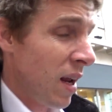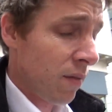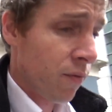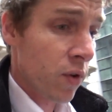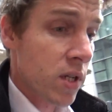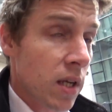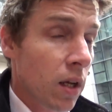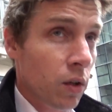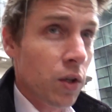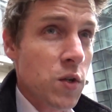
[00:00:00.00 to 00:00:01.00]
Every
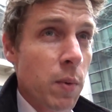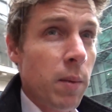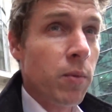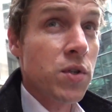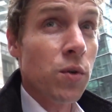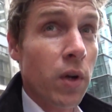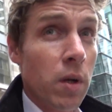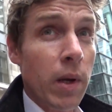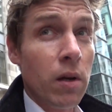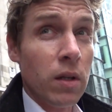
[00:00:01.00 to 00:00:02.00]
single newspaper is talking
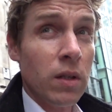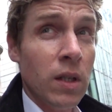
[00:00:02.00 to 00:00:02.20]
about it.